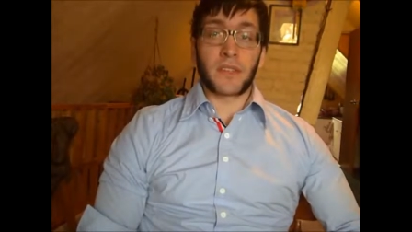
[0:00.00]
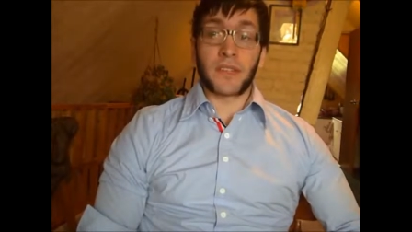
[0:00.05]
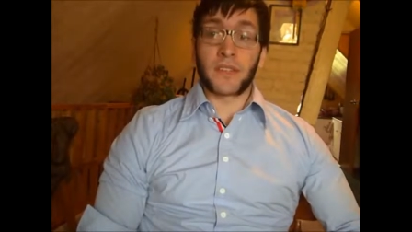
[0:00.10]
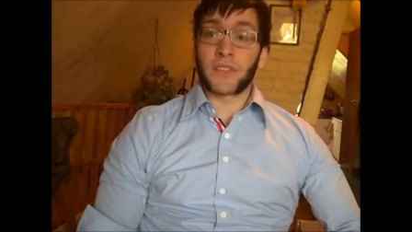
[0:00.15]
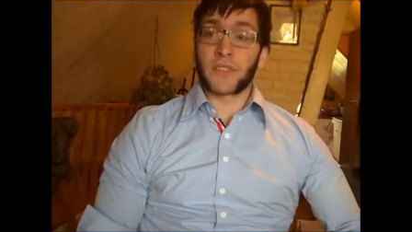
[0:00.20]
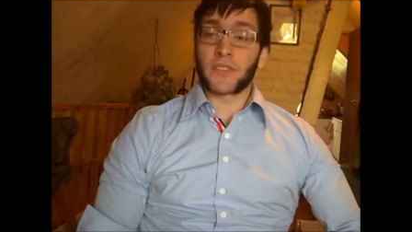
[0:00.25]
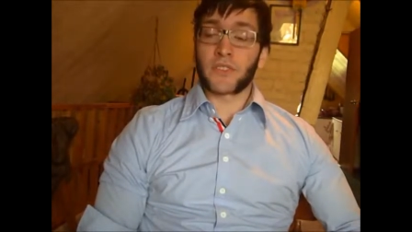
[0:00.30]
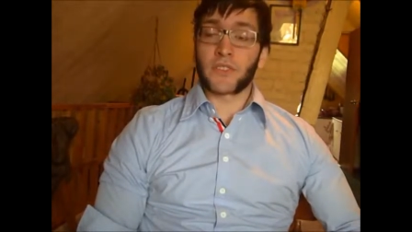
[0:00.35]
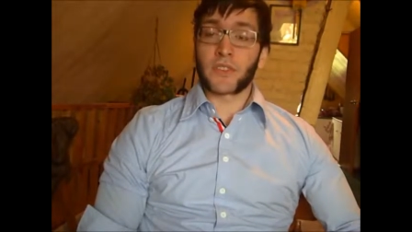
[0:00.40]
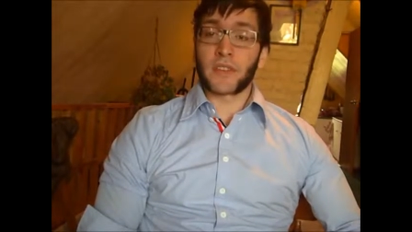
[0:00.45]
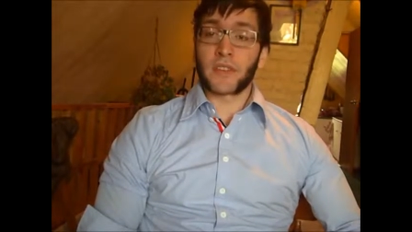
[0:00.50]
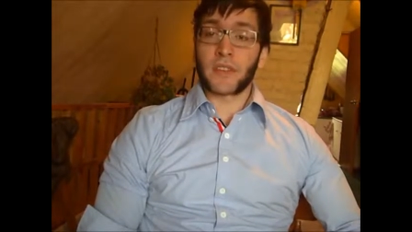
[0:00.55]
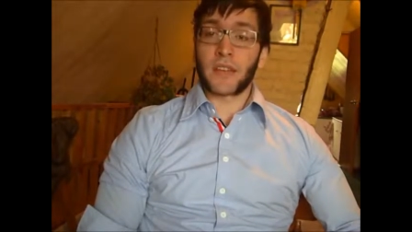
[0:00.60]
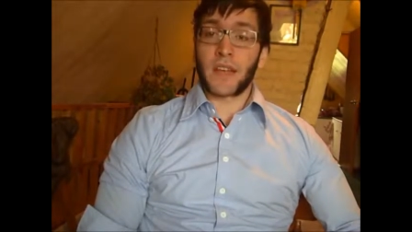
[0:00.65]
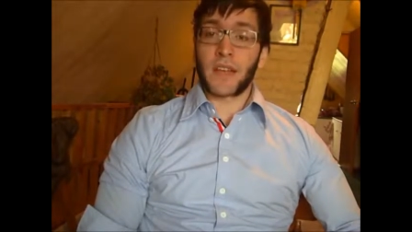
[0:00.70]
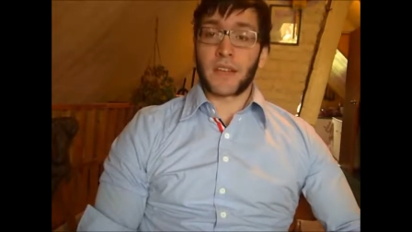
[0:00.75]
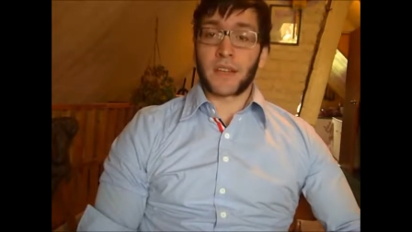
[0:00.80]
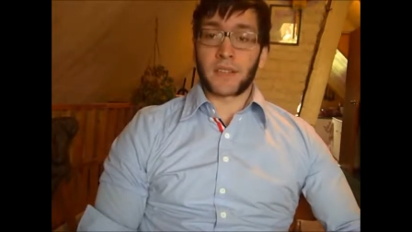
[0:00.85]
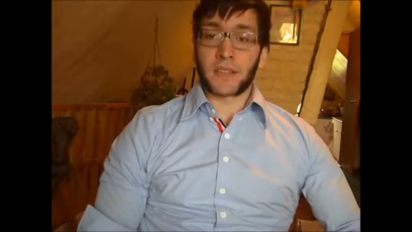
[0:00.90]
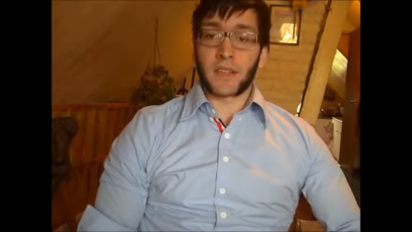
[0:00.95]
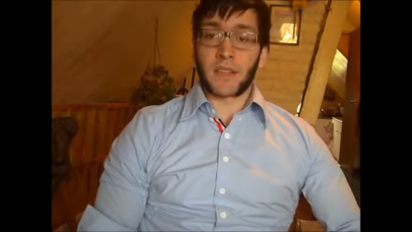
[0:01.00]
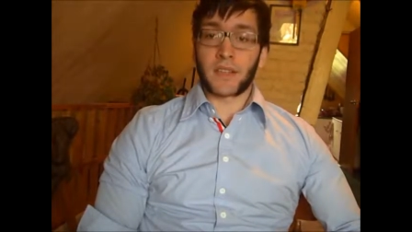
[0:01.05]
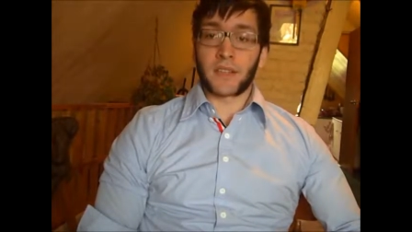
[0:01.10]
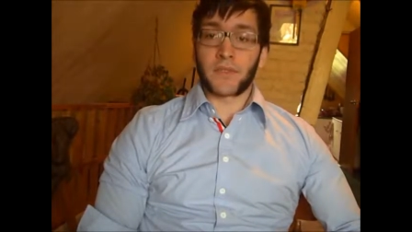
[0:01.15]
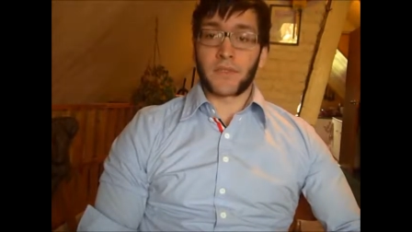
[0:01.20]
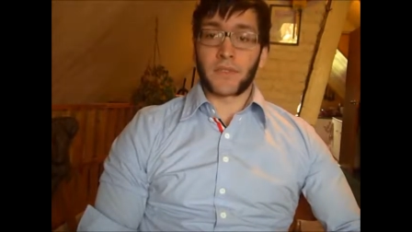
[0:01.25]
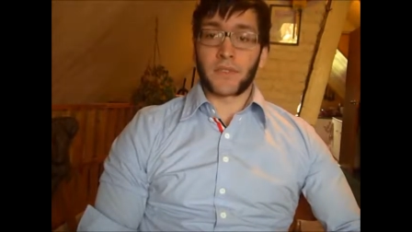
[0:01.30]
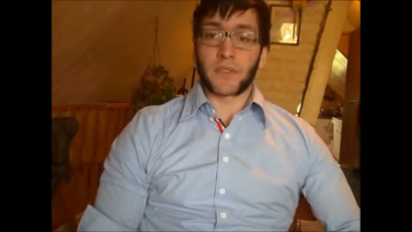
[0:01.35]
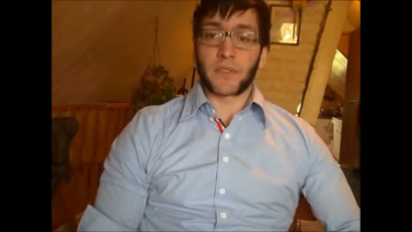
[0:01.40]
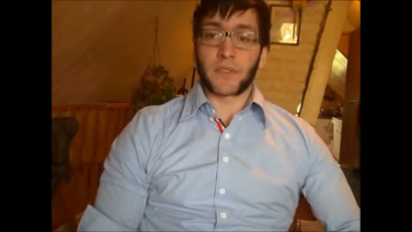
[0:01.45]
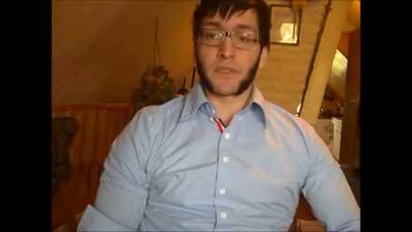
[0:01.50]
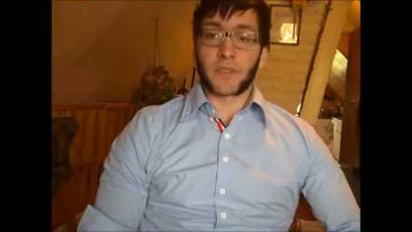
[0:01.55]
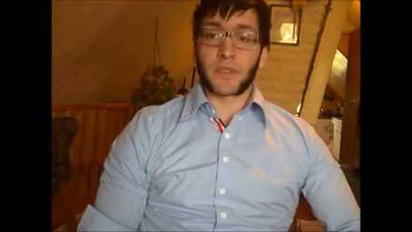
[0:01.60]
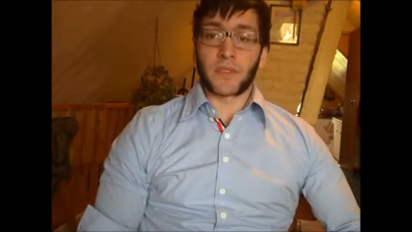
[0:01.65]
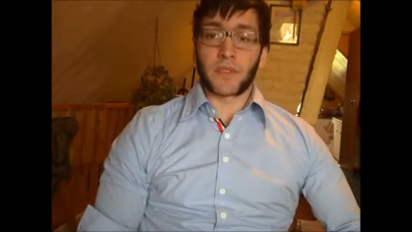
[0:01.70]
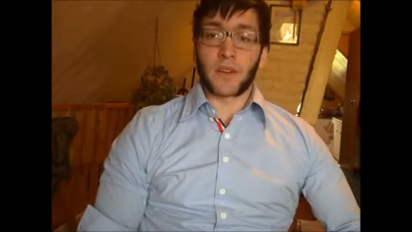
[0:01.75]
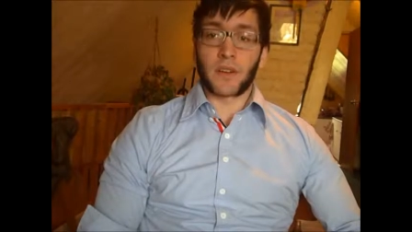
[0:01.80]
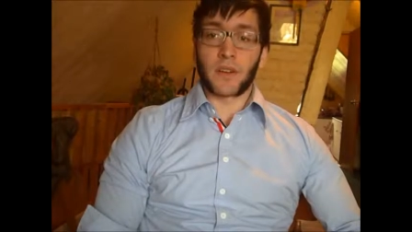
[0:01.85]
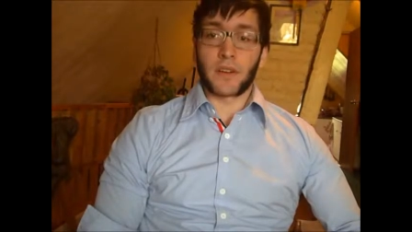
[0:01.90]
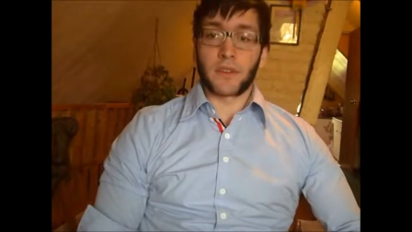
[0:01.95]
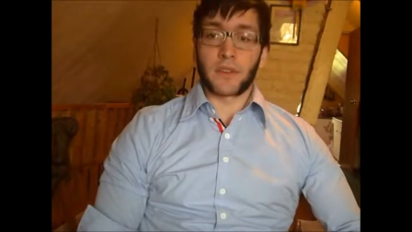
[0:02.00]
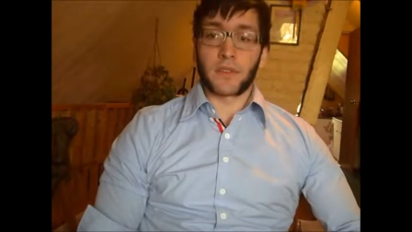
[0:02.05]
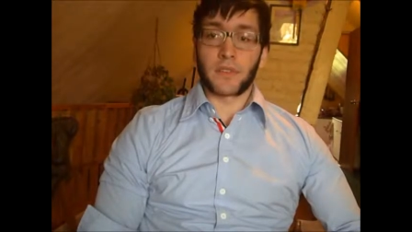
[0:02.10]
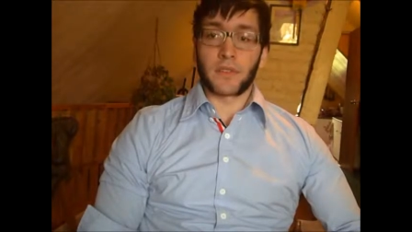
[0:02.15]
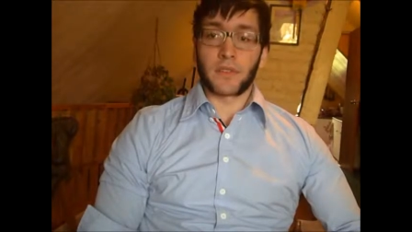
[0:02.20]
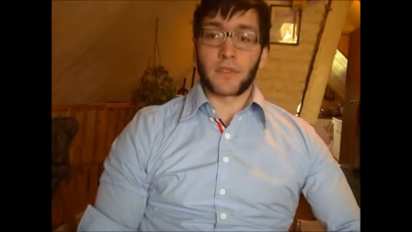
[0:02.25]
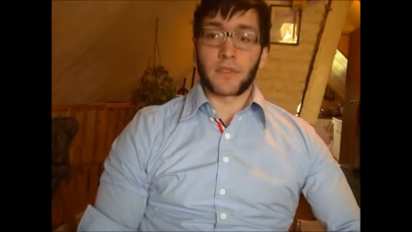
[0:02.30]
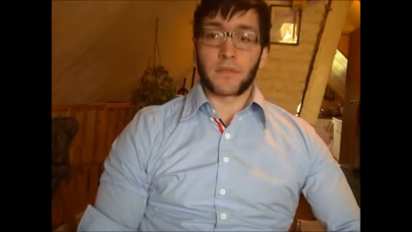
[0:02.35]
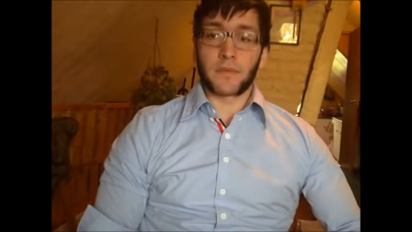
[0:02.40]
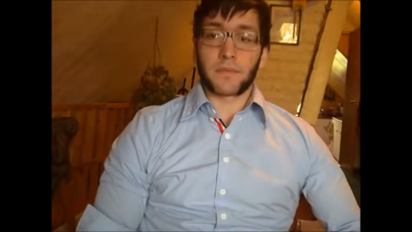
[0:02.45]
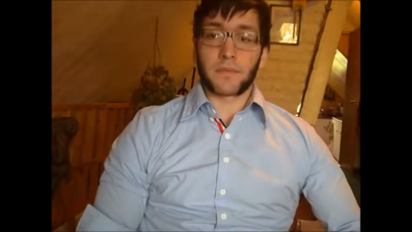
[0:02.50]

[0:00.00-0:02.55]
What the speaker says: in industry and exhaust filters in cars.